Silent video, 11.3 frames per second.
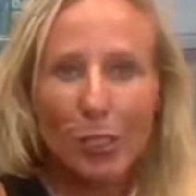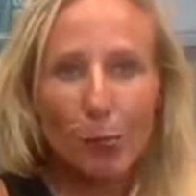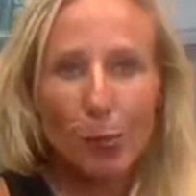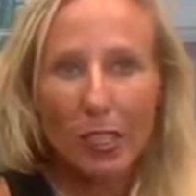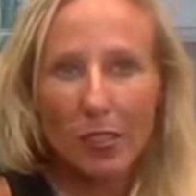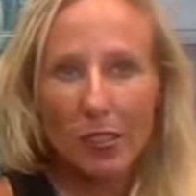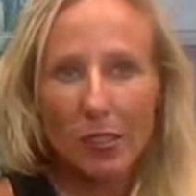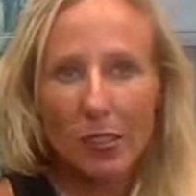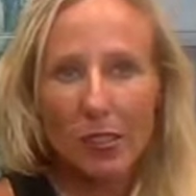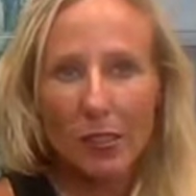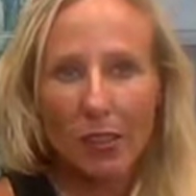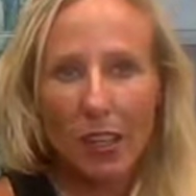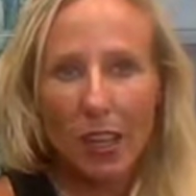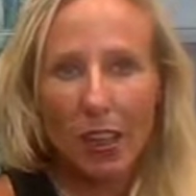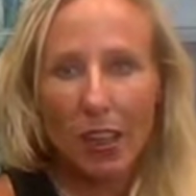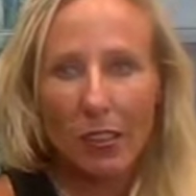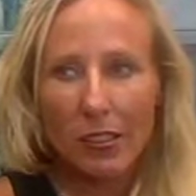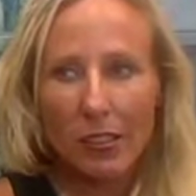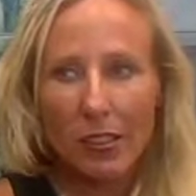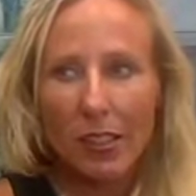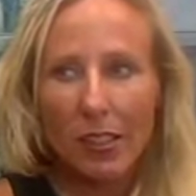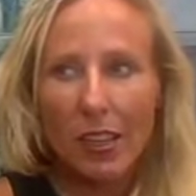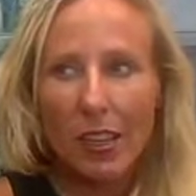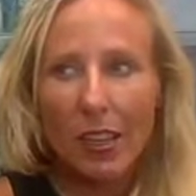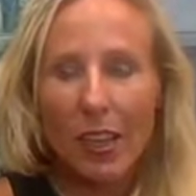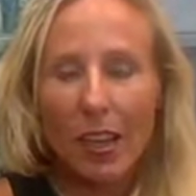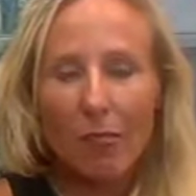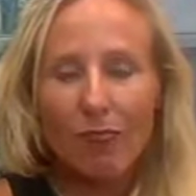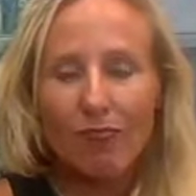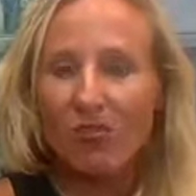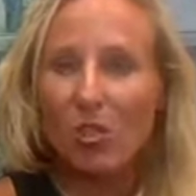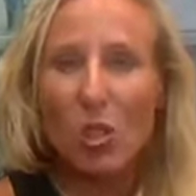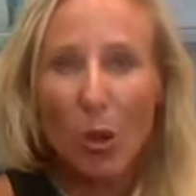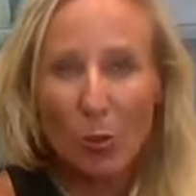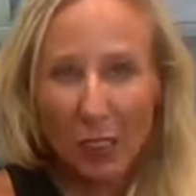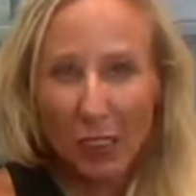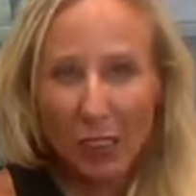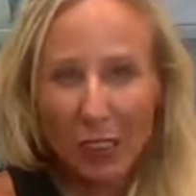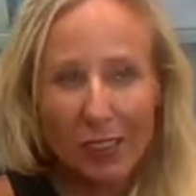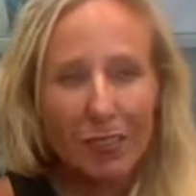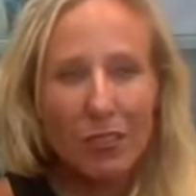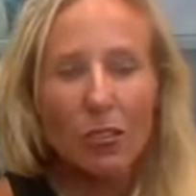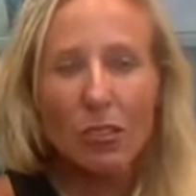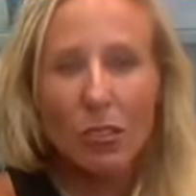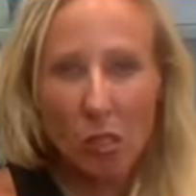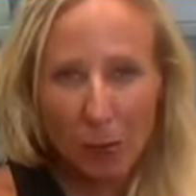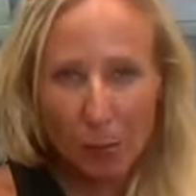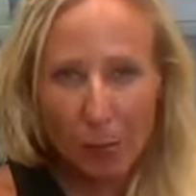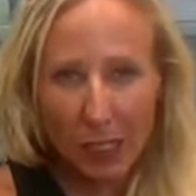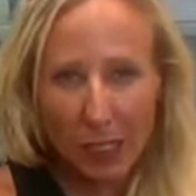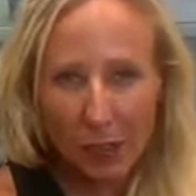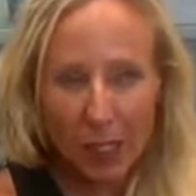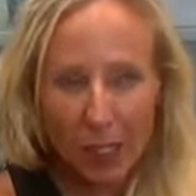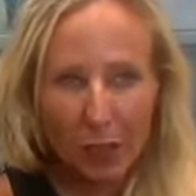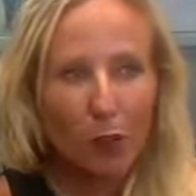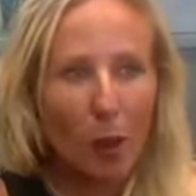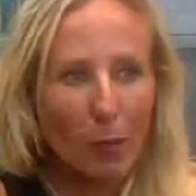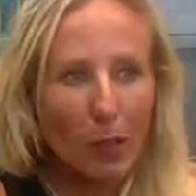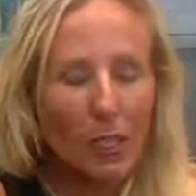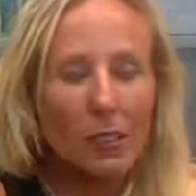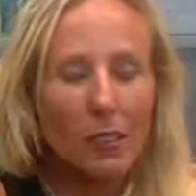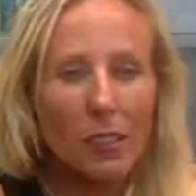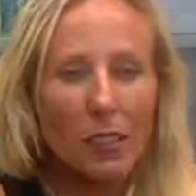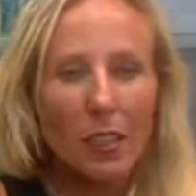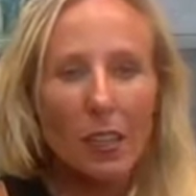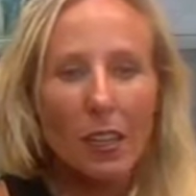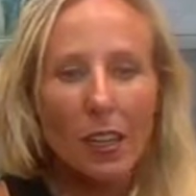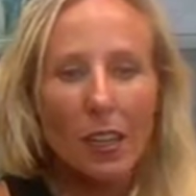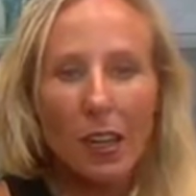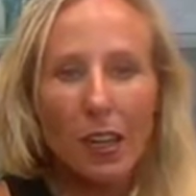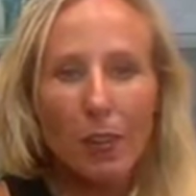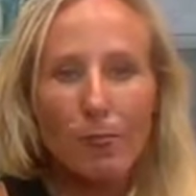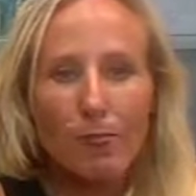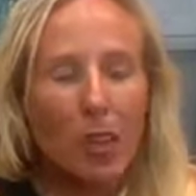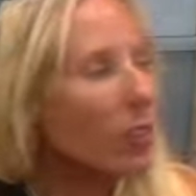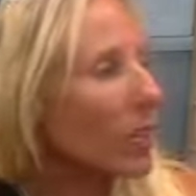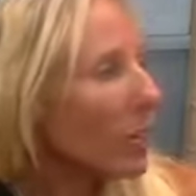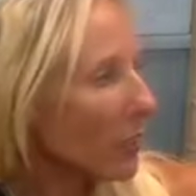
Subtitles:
pieces that don't need it, don't benefit from it, like